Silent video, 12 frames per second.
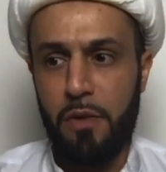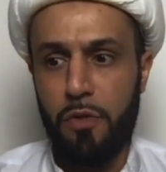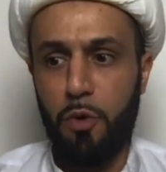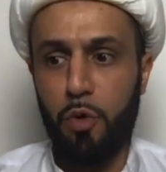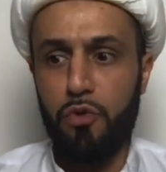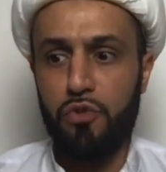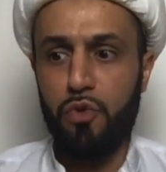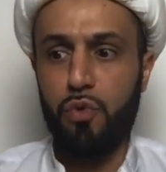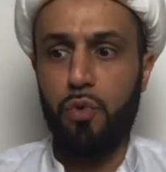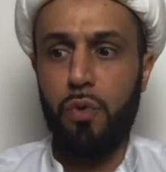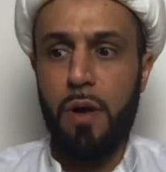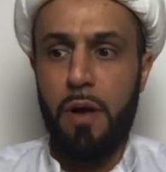those
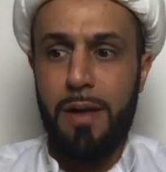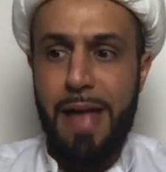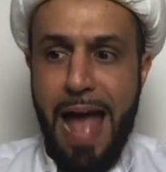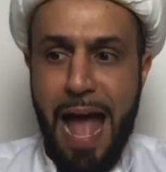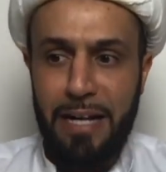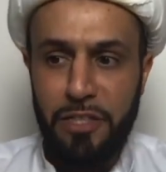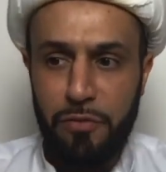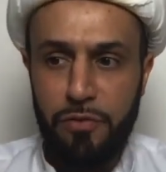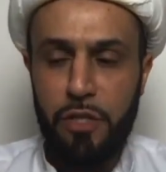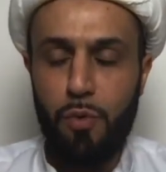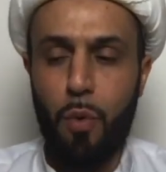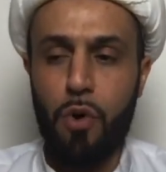who
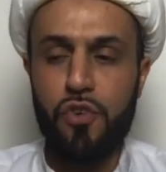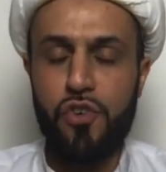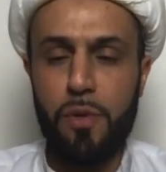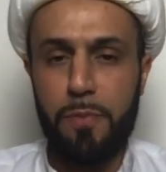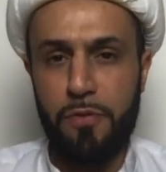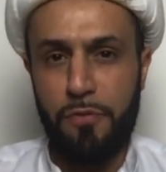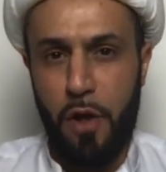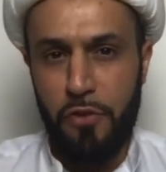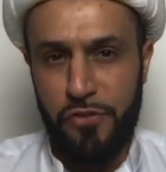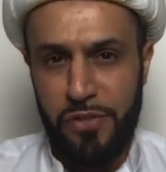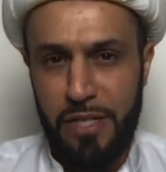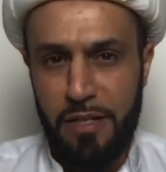actively worship
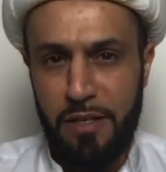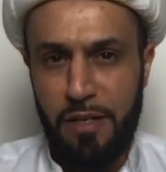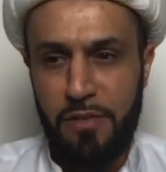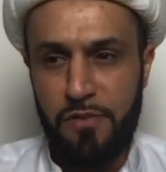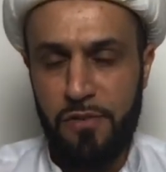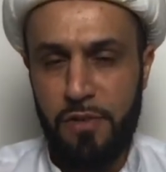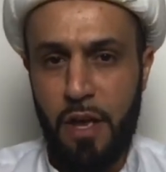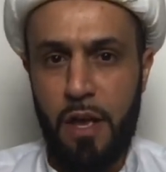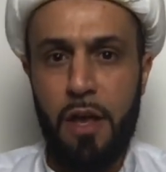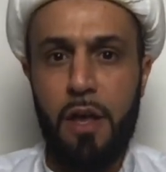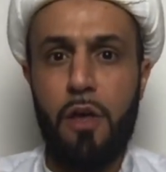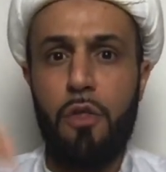false deities,
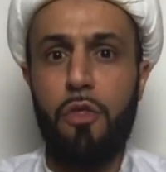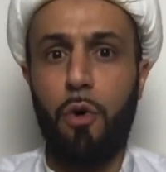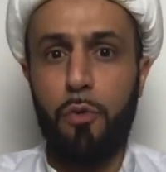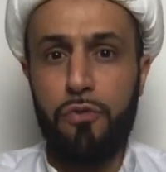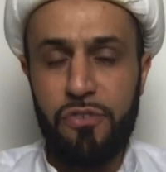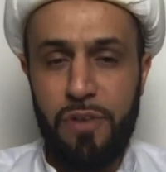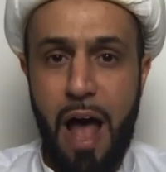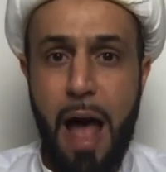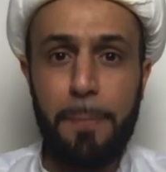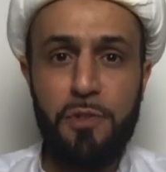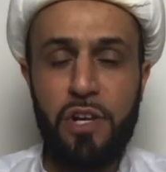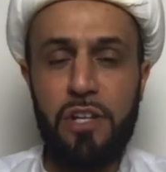those
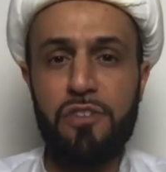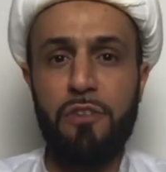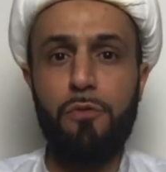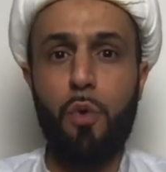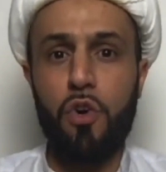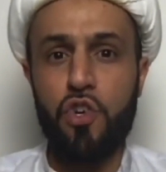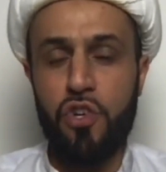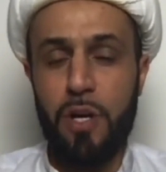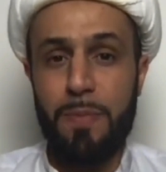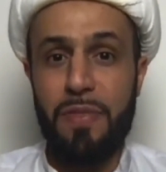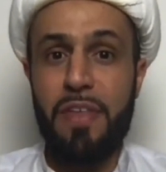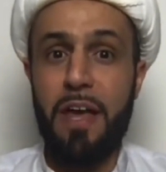objects of
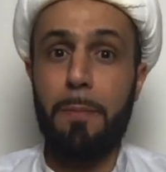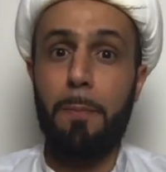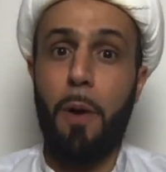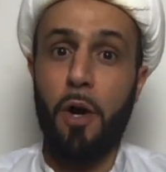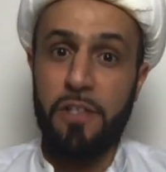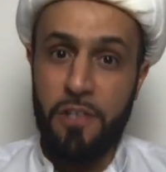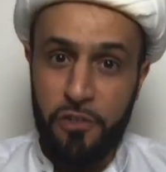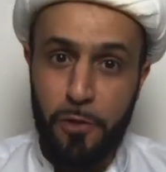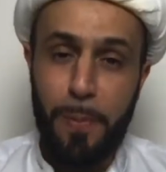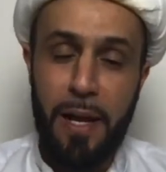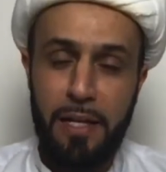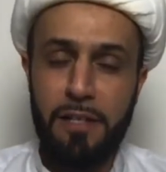worship that
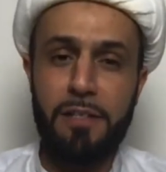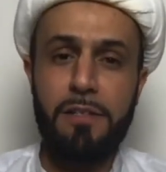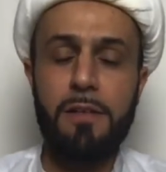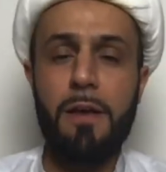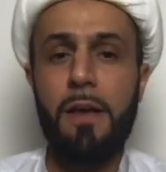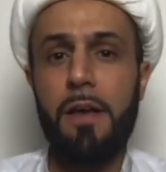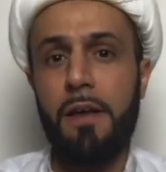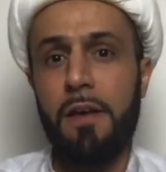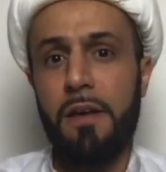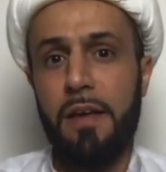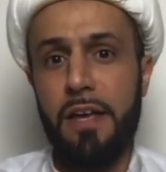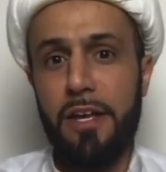participated
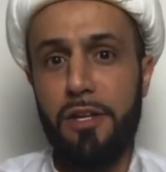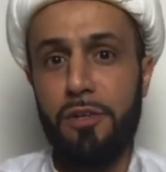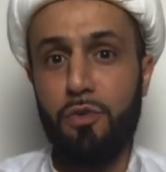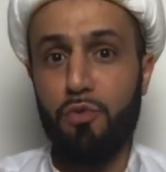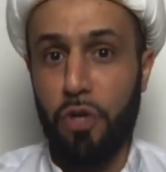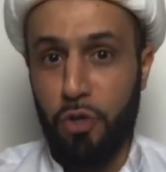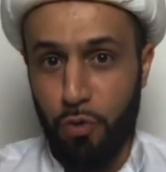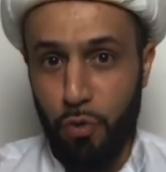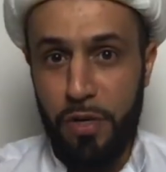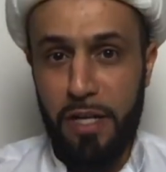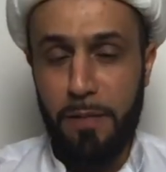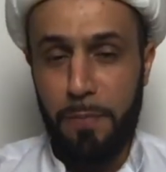in
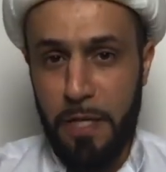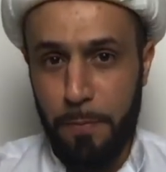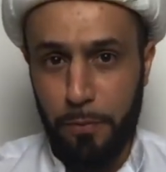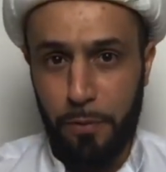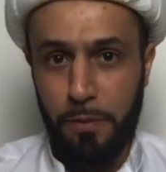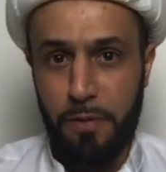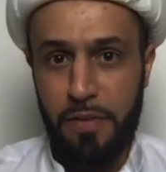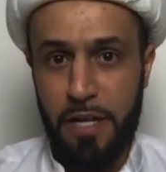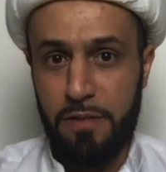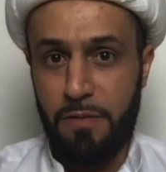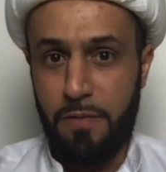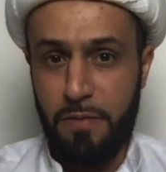recruiting people,
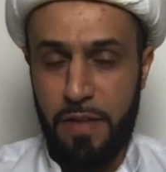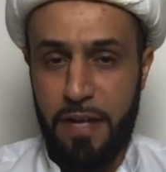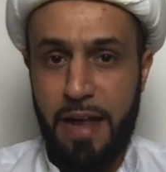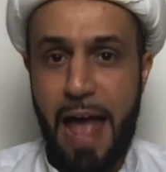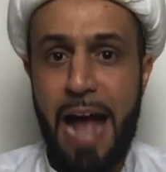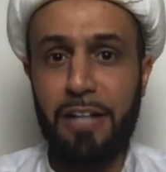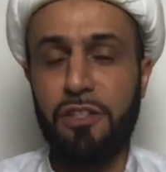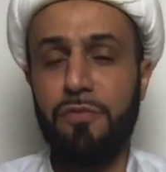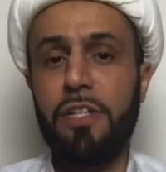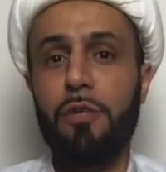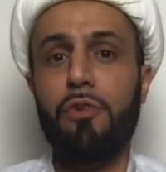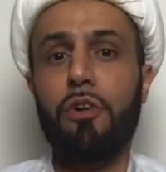that
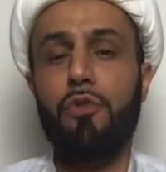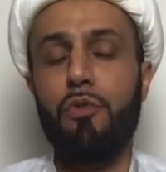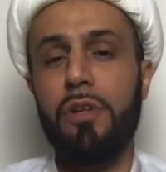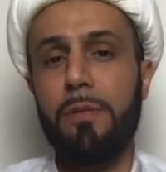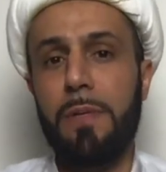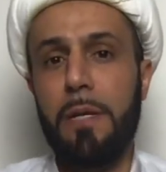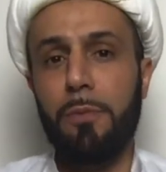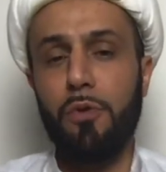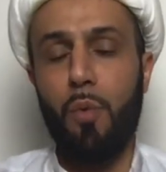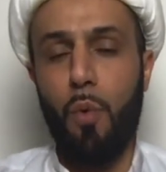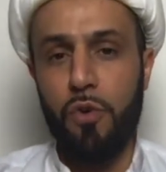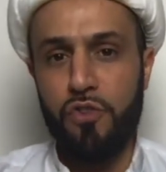actively recruited people
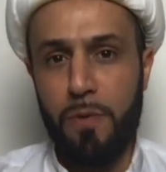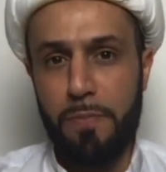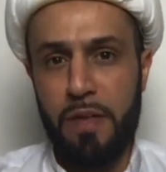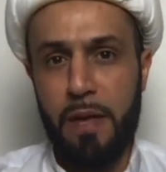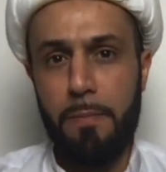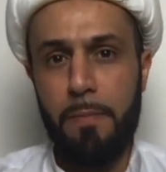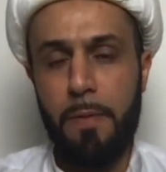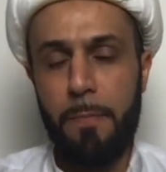to worship them,